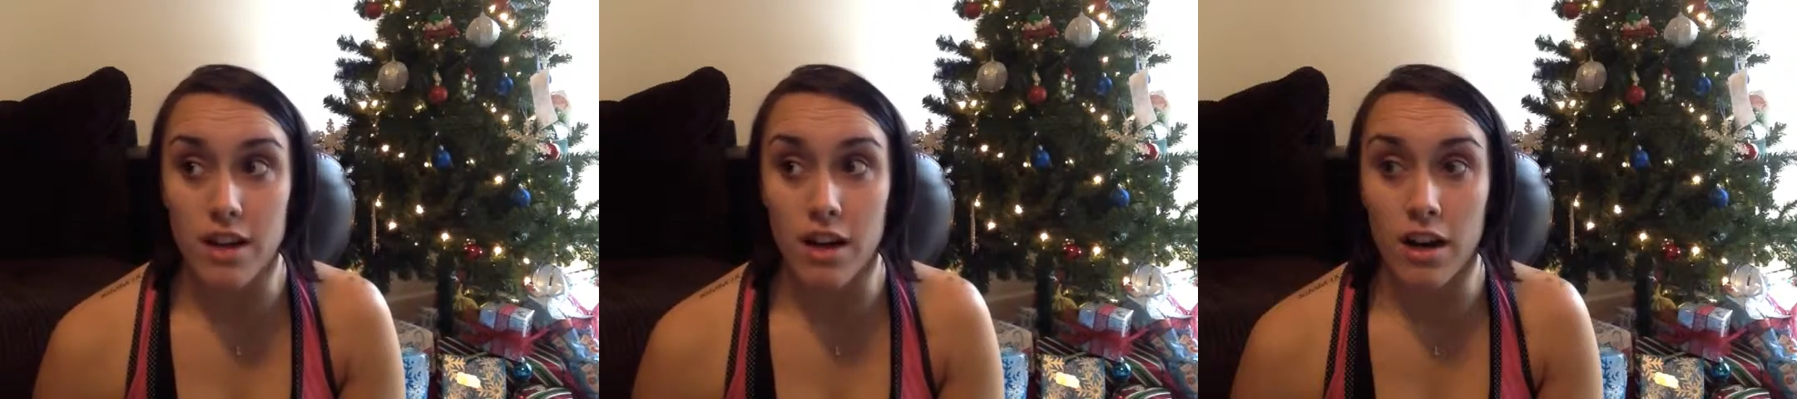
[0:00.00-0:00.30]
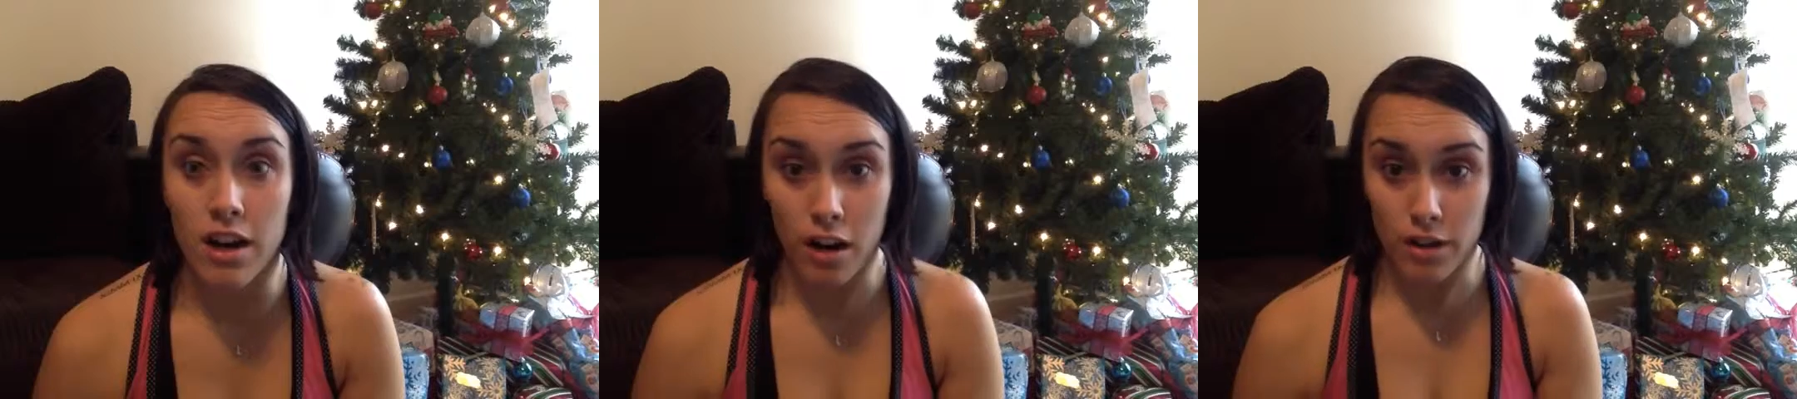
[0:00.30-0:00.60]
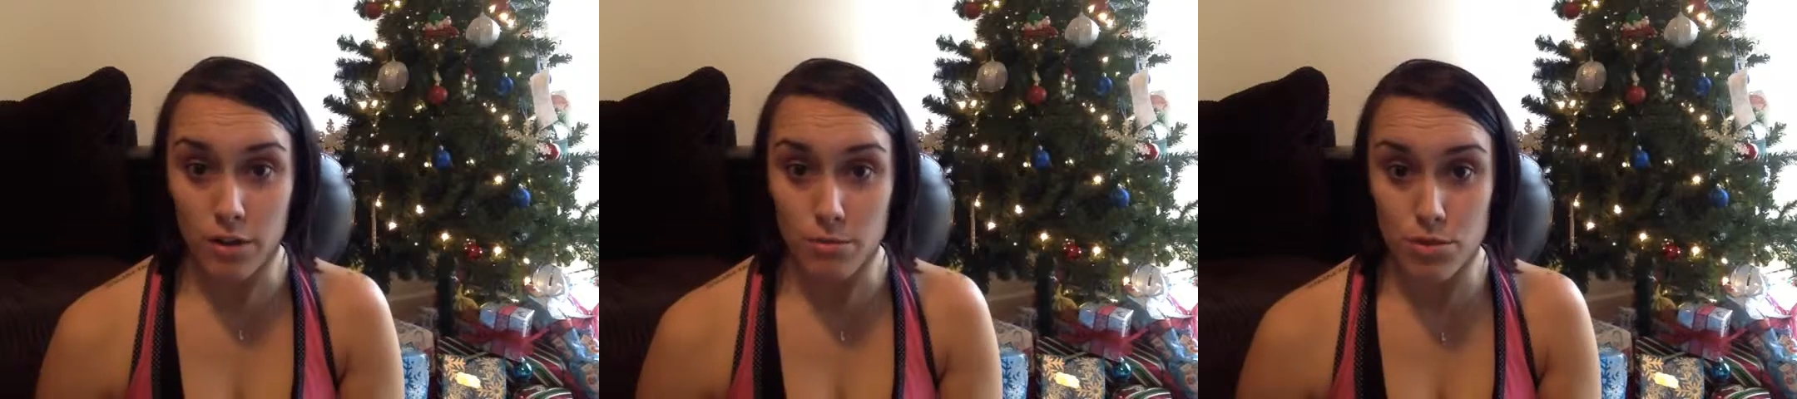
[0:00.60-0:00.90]

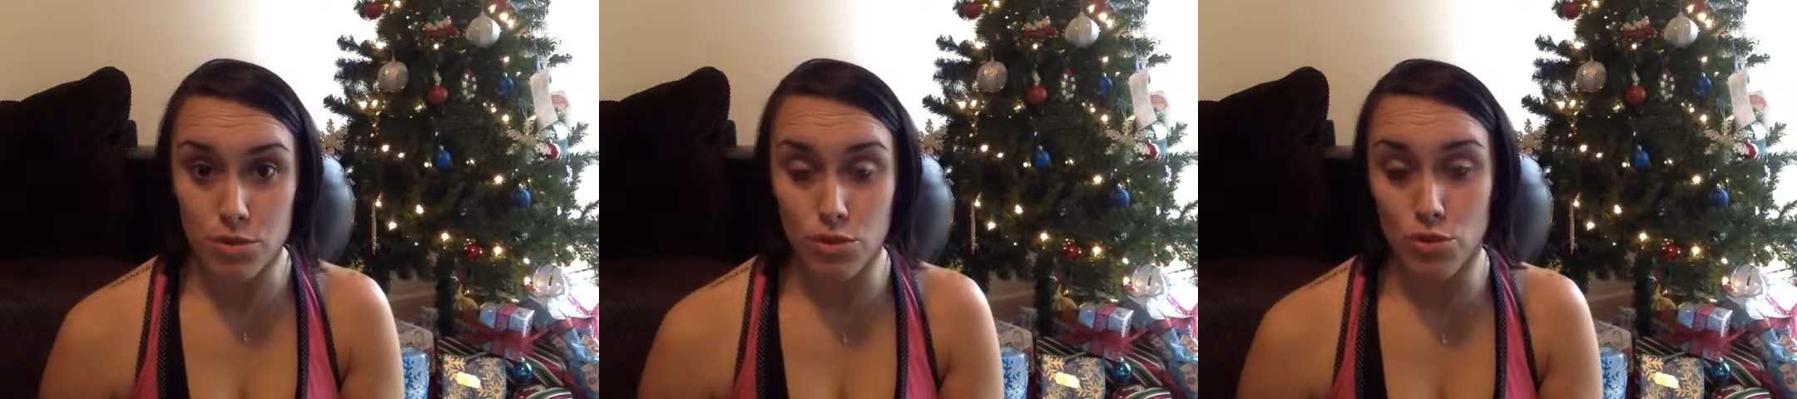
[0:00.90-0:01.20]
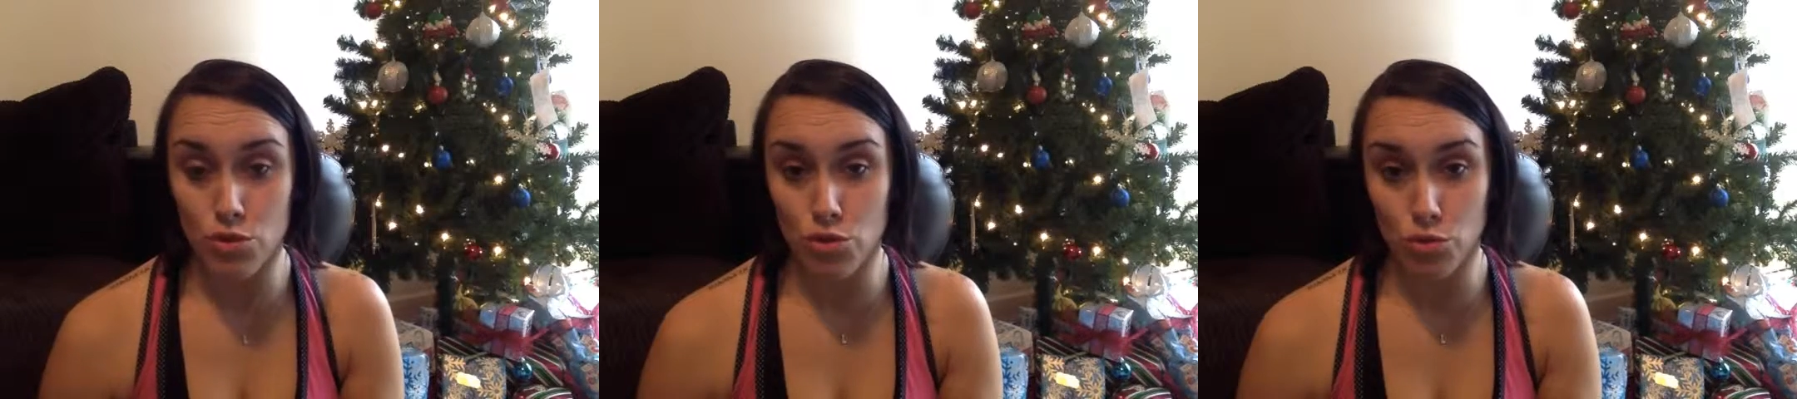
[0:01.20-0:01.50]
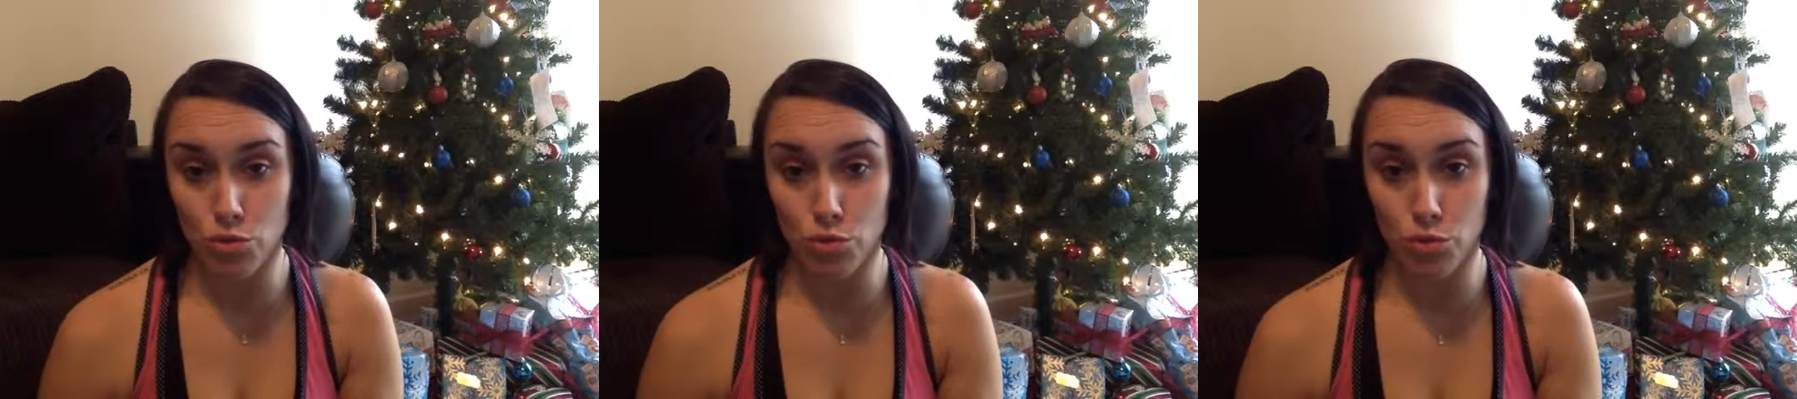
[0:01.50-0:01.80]
Autumn's
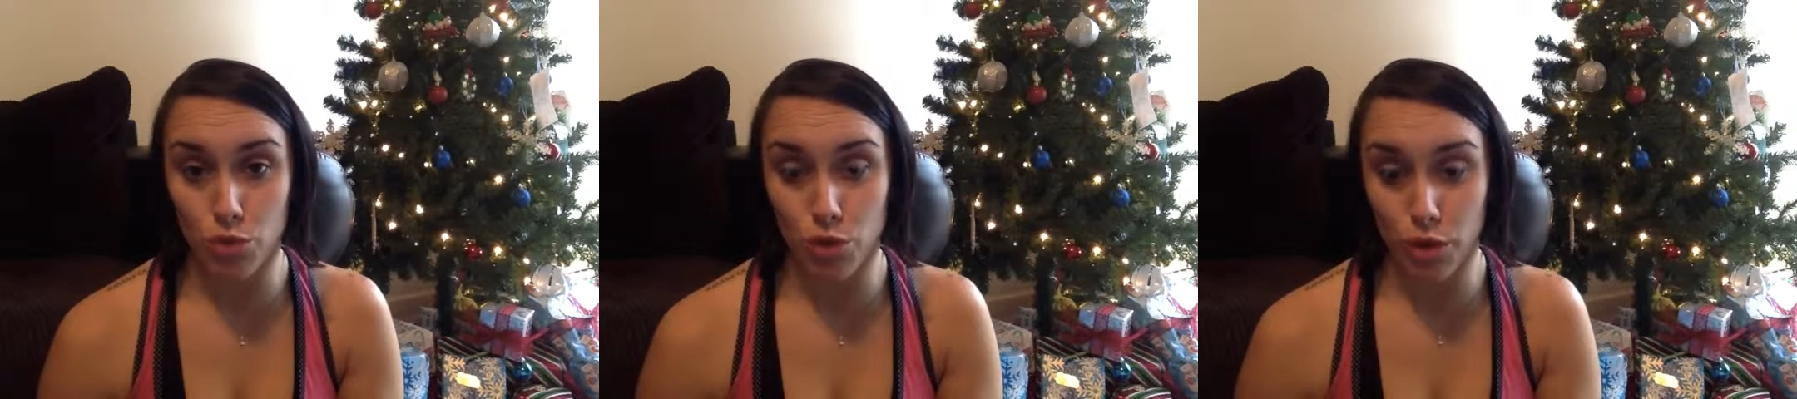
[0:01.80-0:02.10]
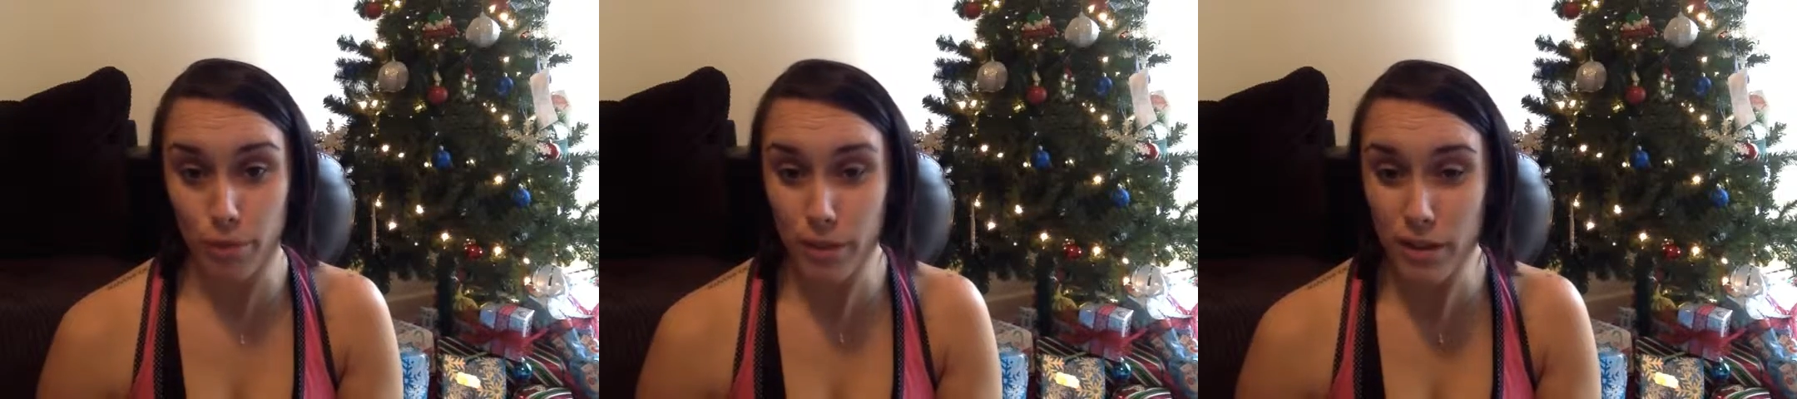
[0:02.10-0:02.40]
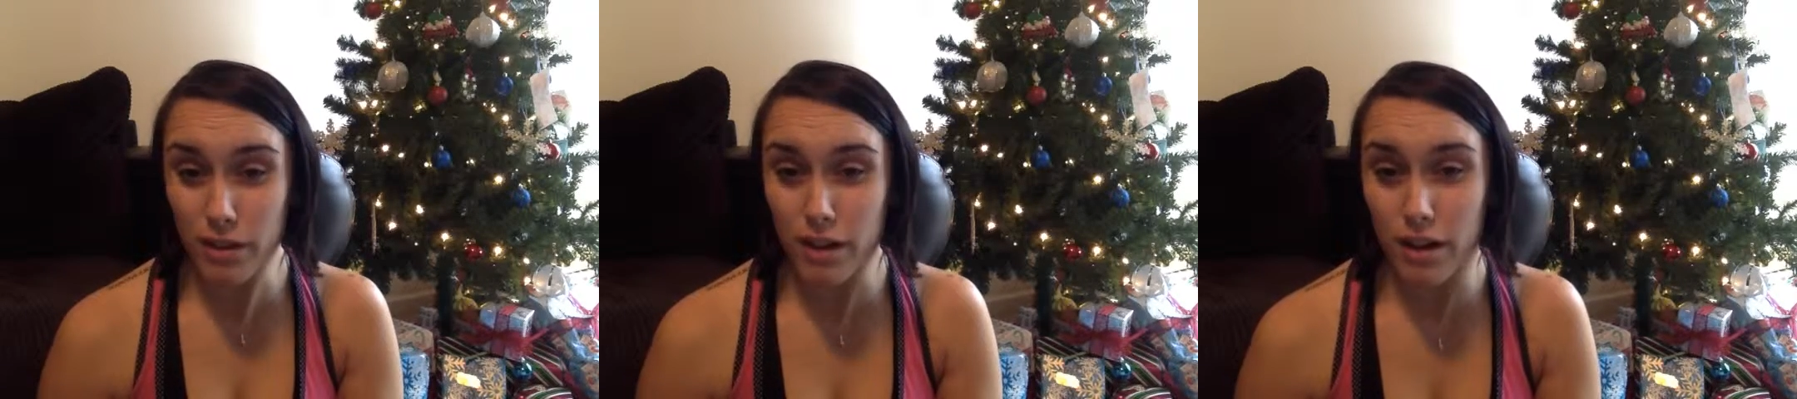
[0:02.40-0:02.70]
new cookbook